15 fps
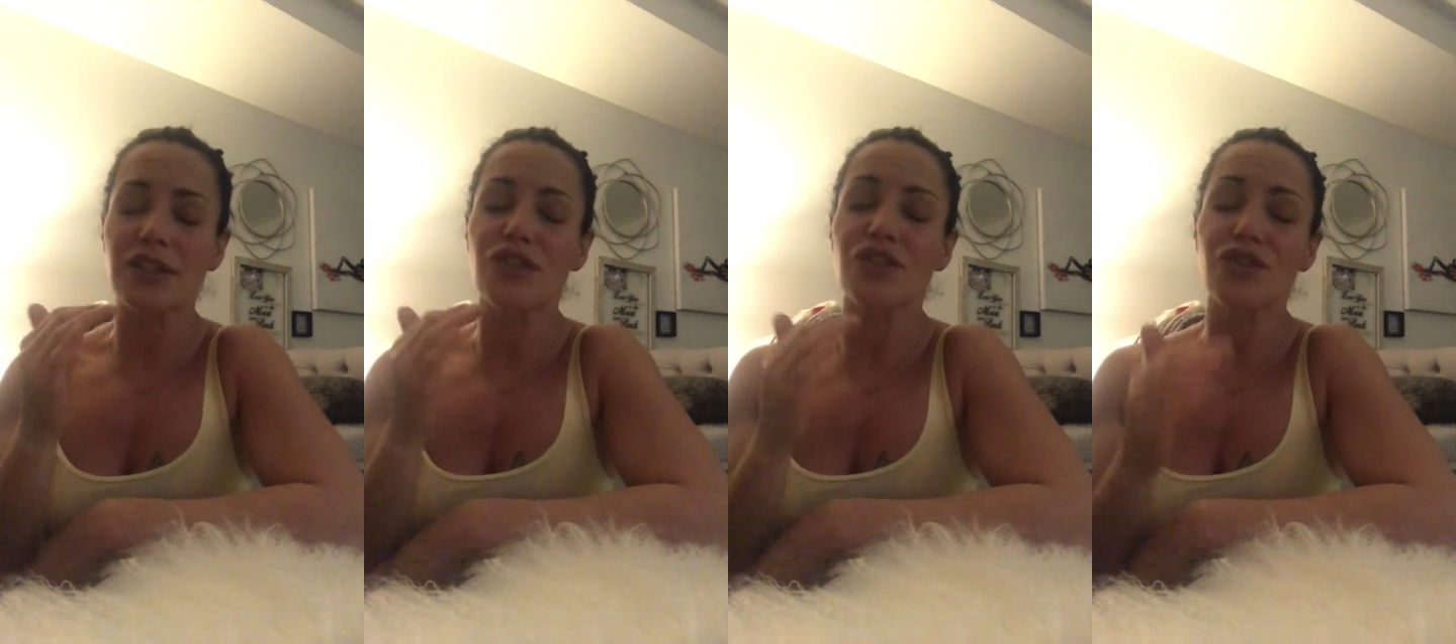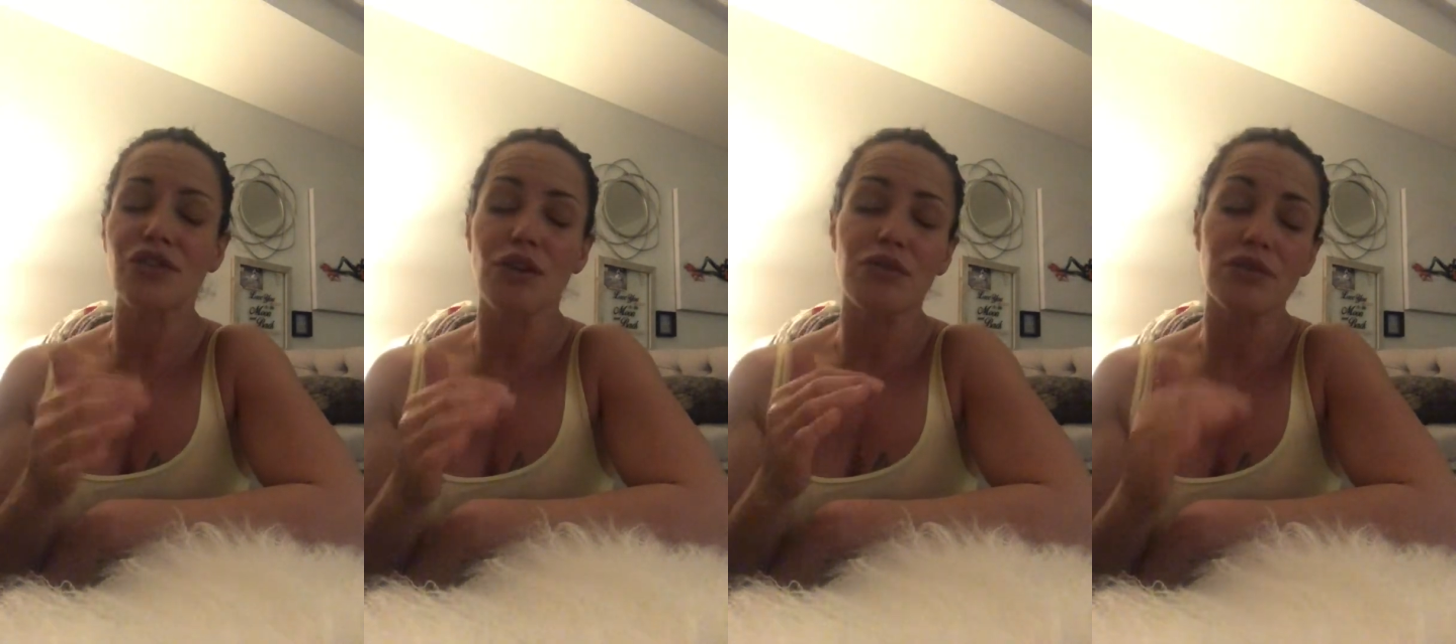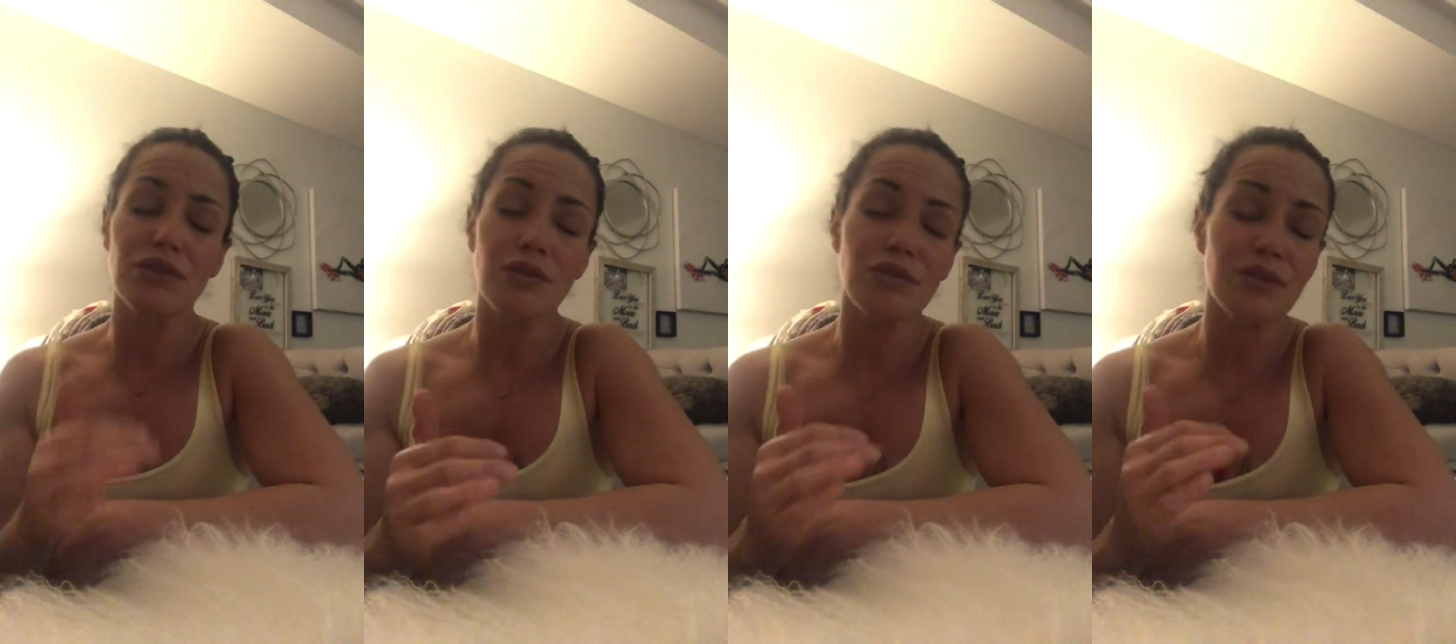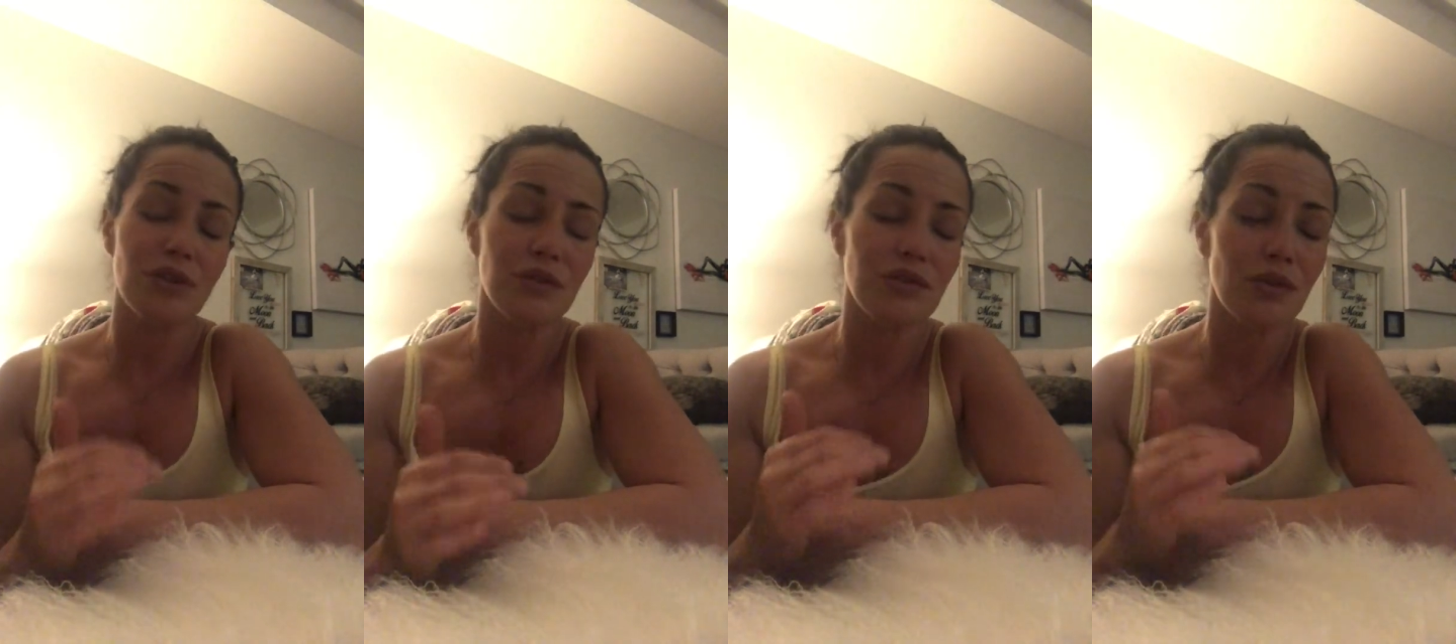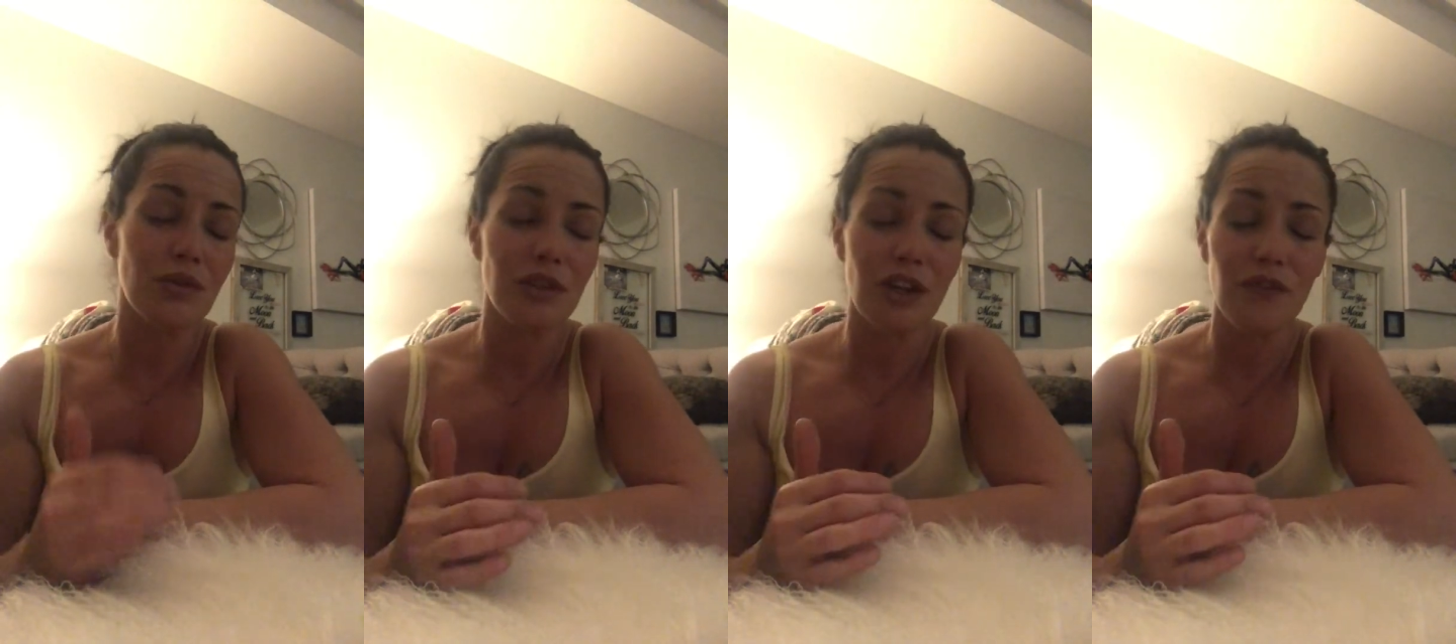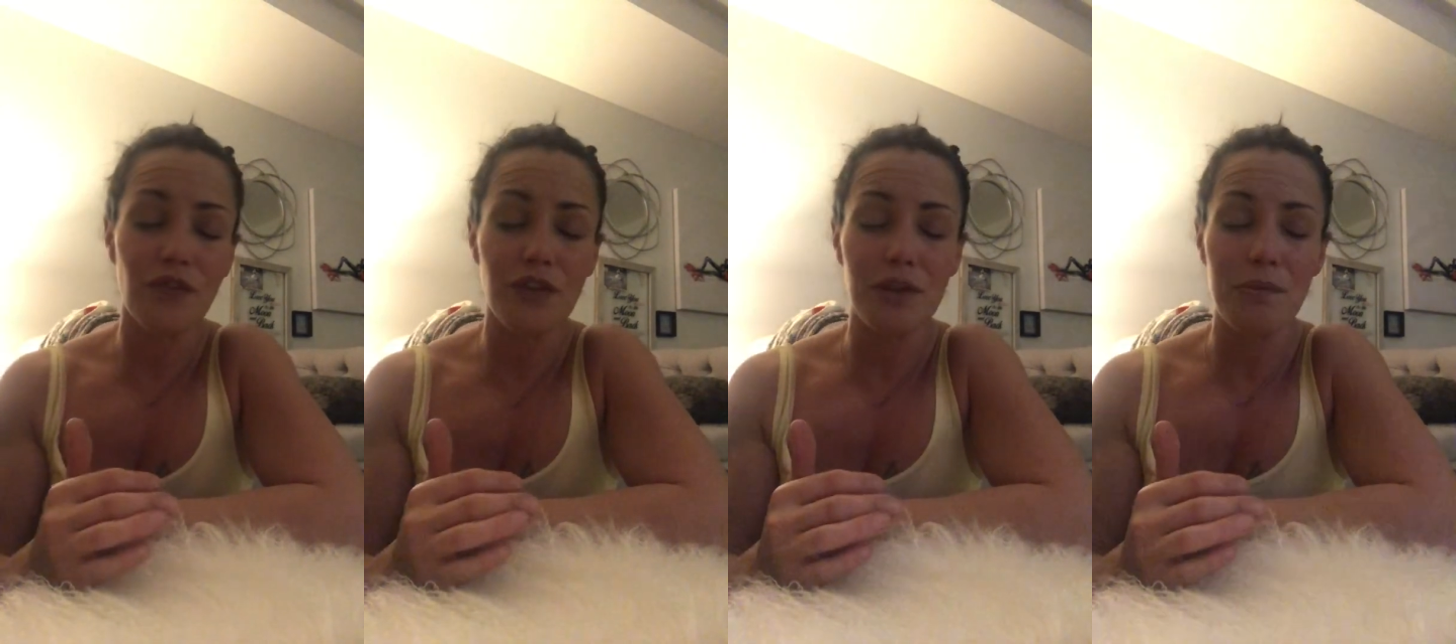so
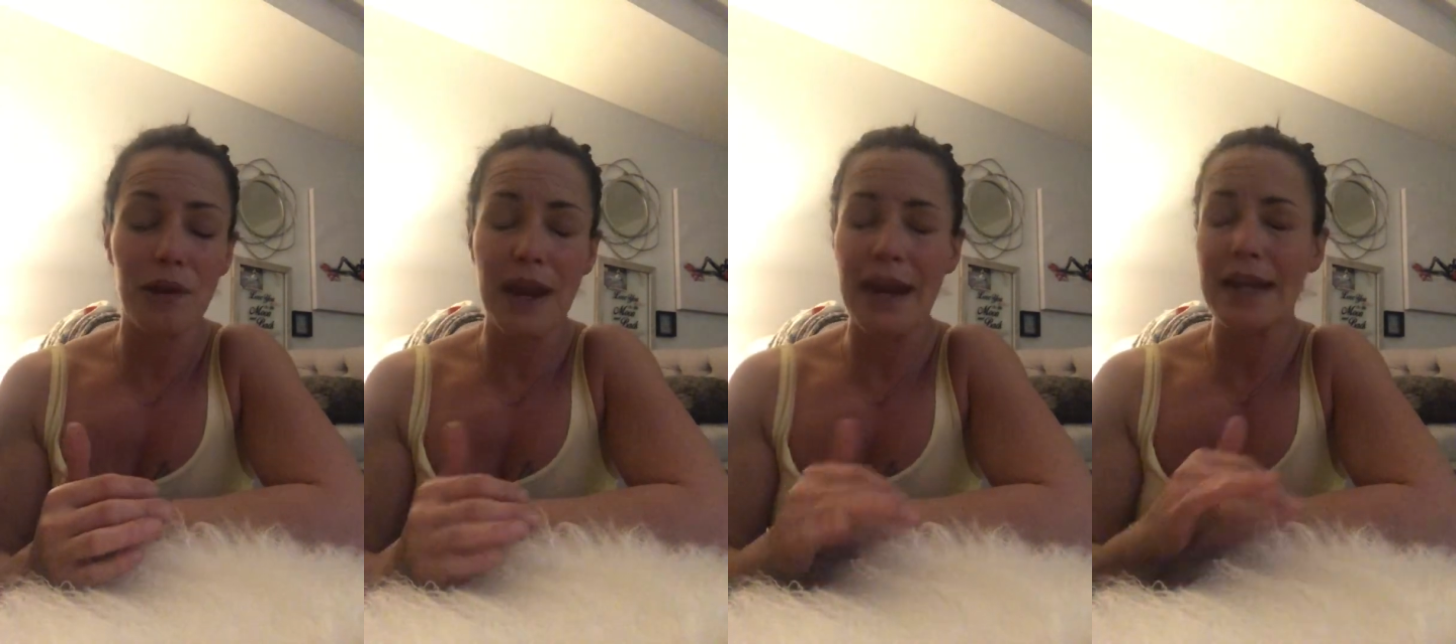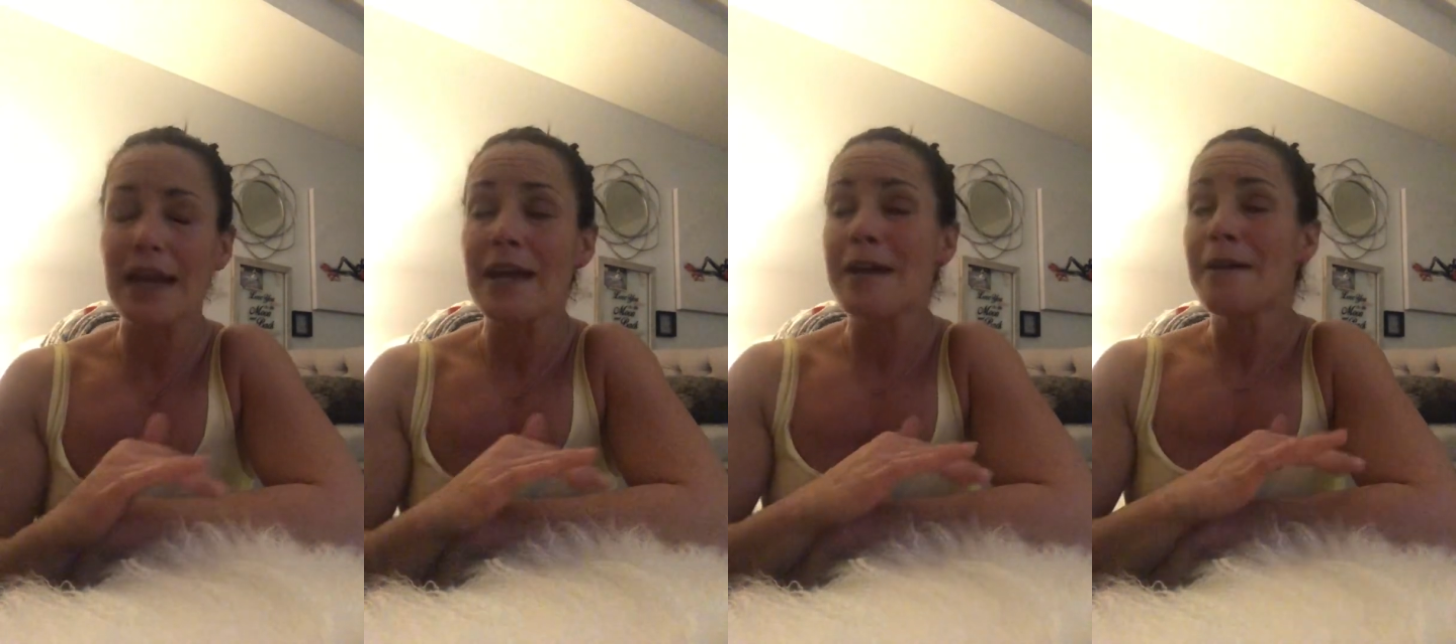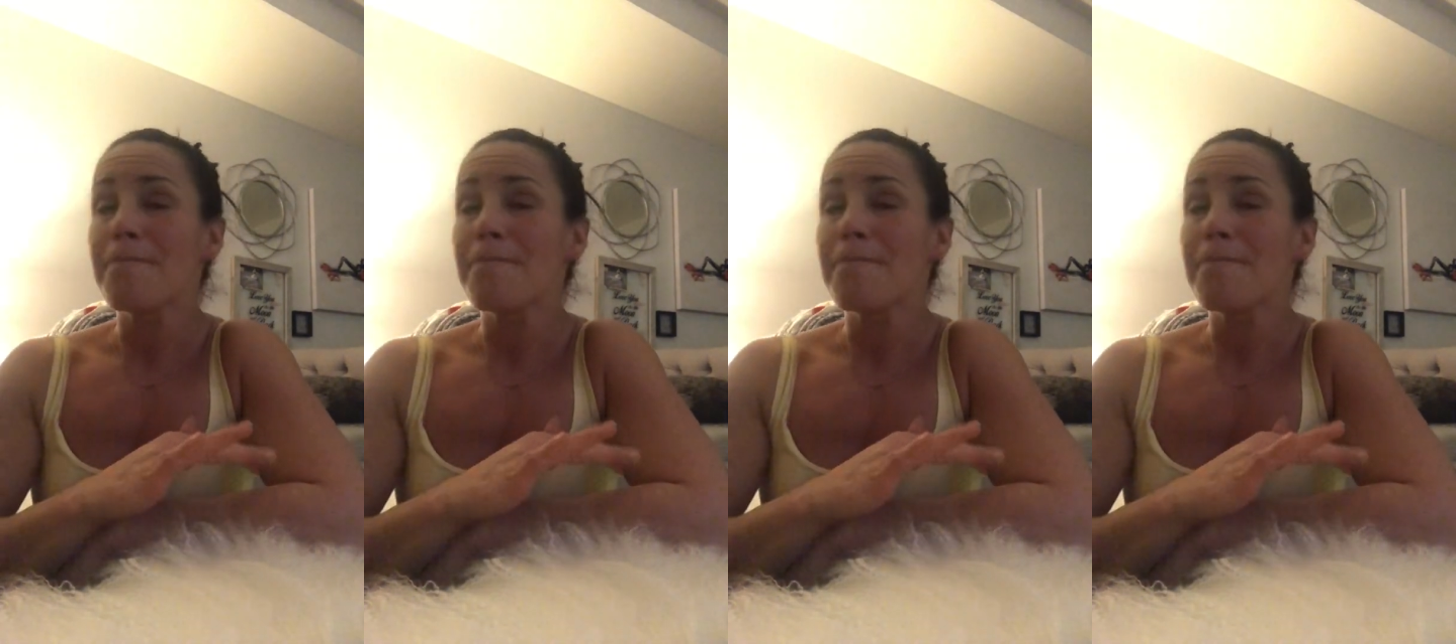good for the brain.